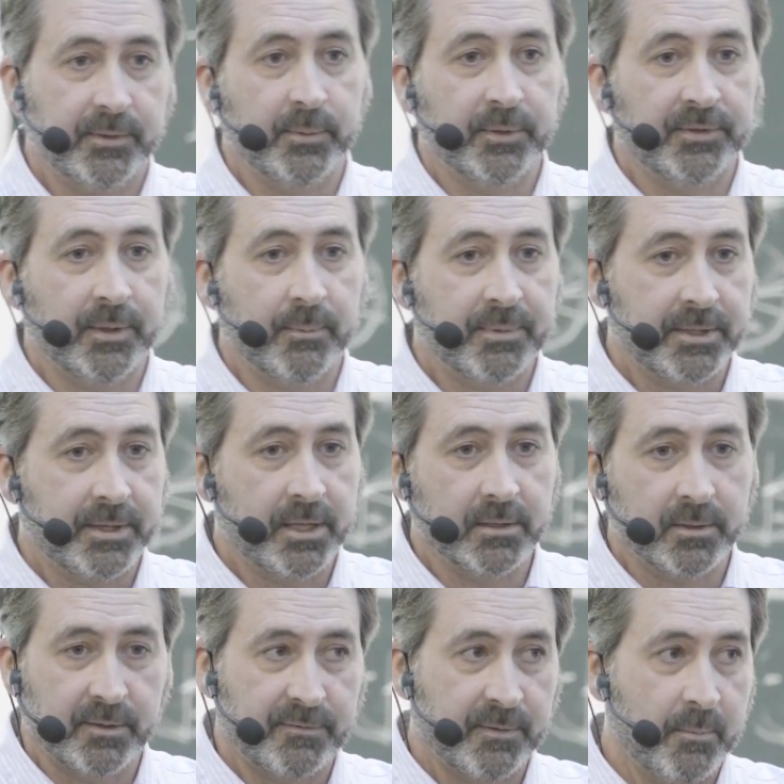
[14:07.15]
It was something they
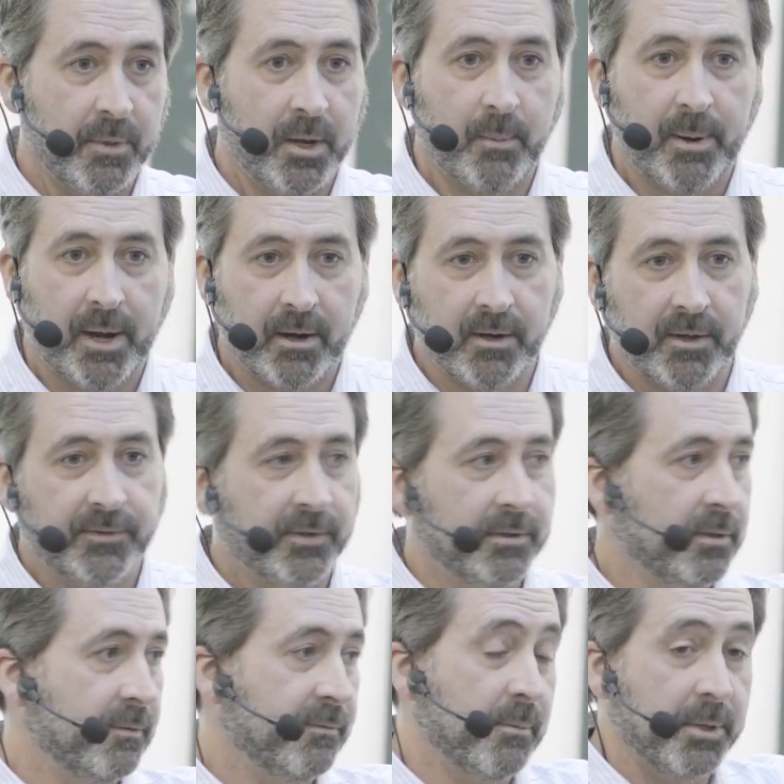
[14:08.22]
learned from their parents and
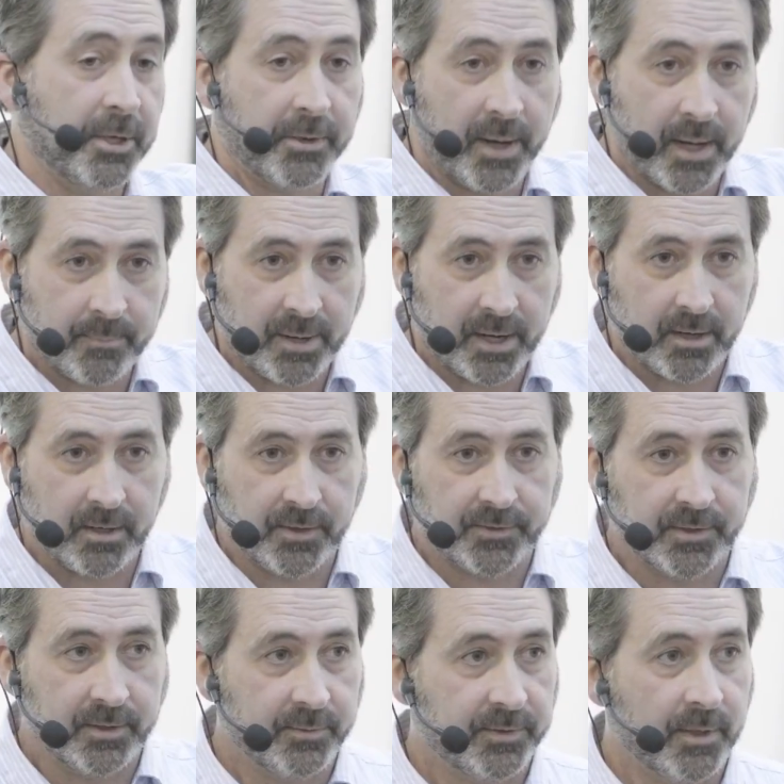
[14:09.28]
learned from their grandparents,
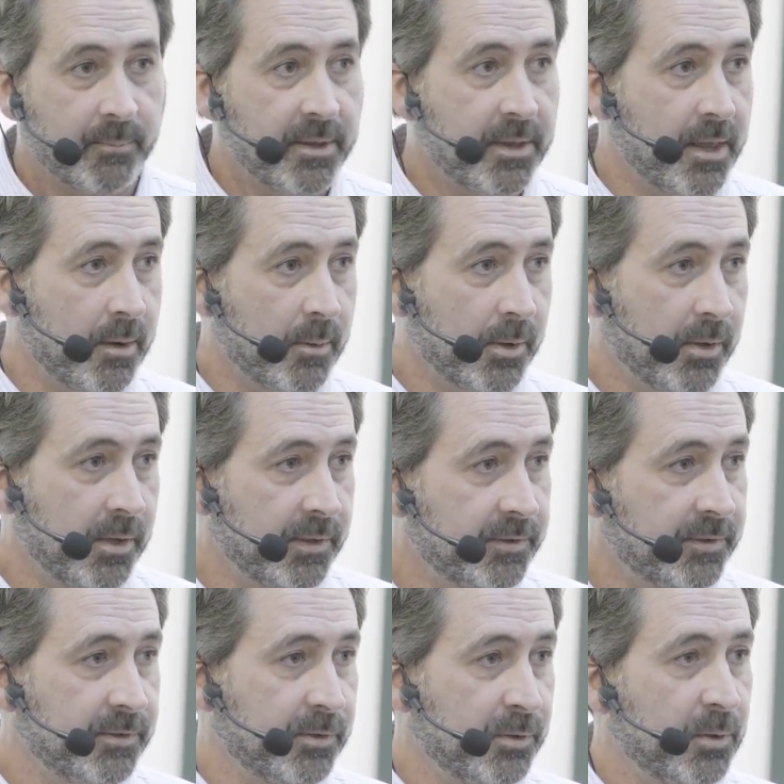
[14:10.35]
and it was something they were going
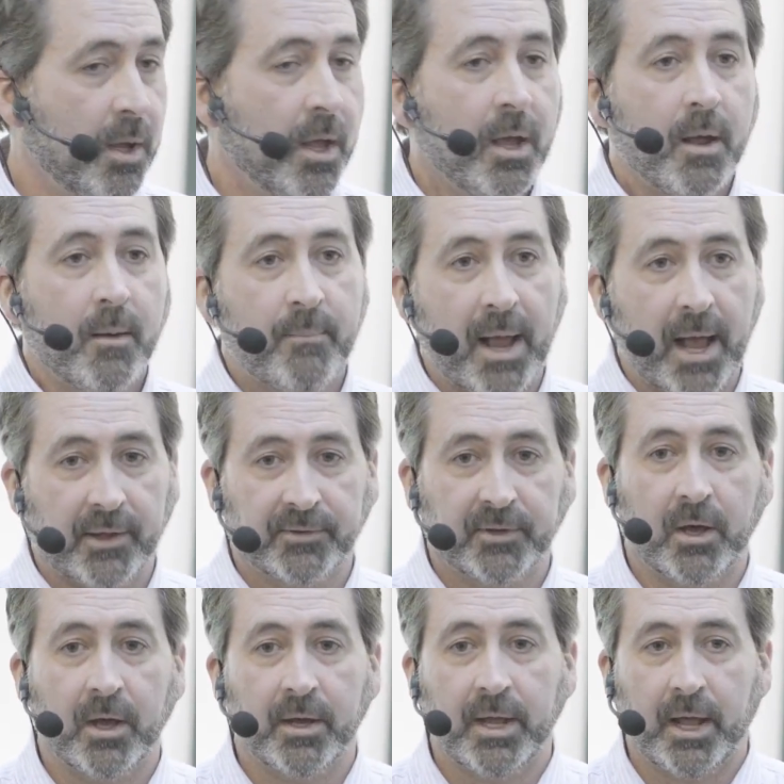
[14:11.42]
to pass
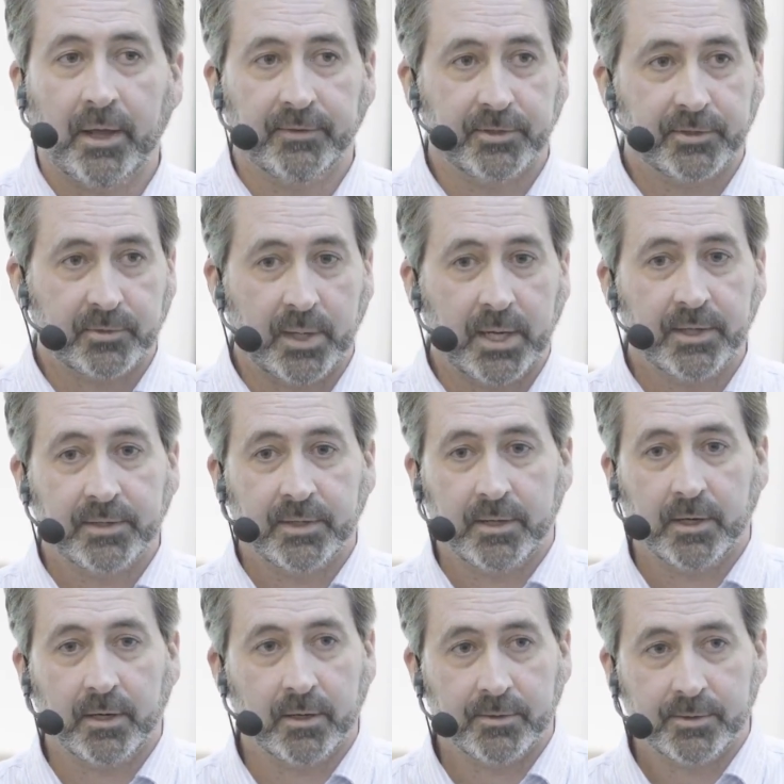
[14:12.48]
on as a trade to
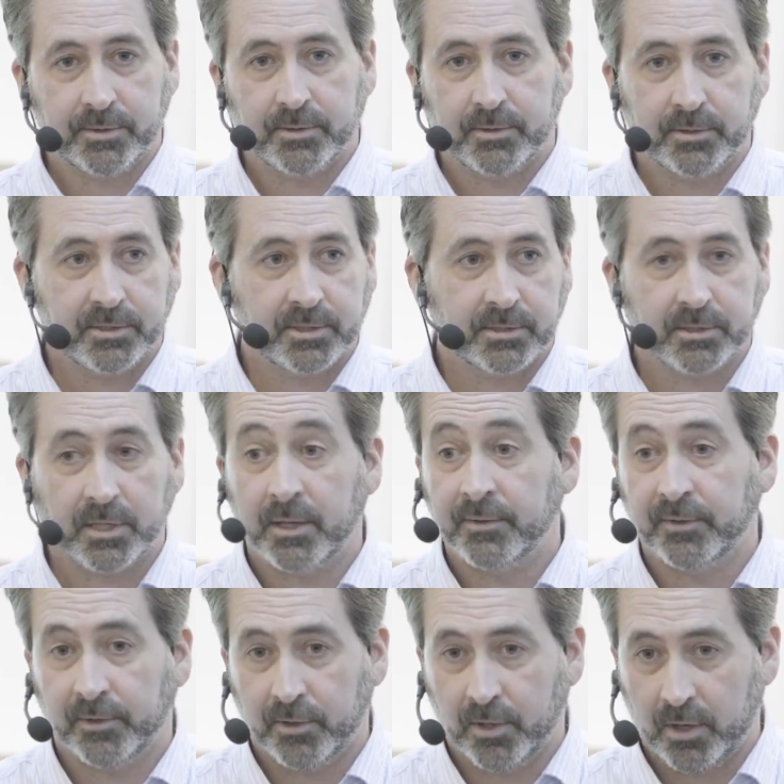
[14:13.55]
their
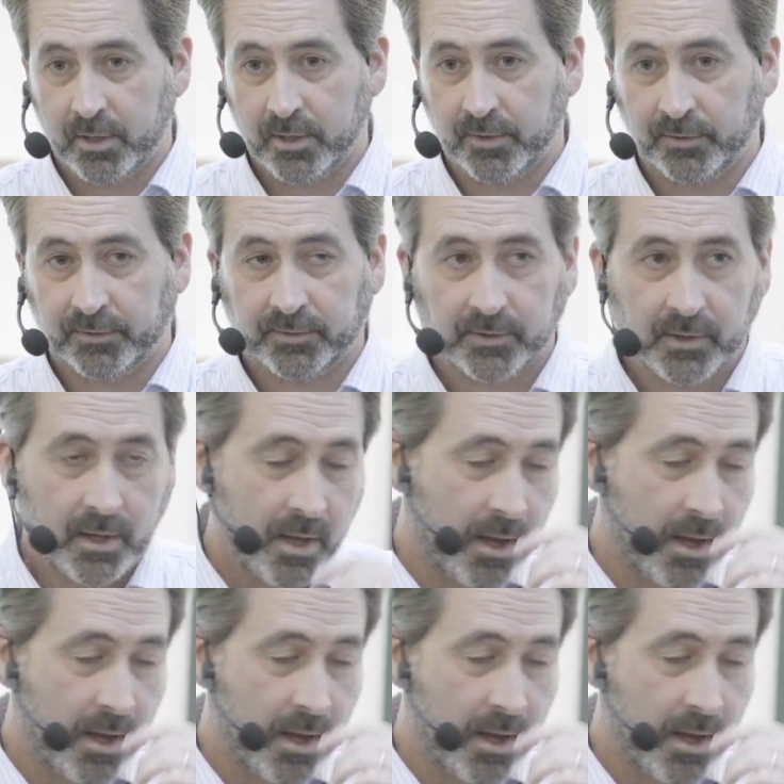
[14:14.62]
sons and daughters.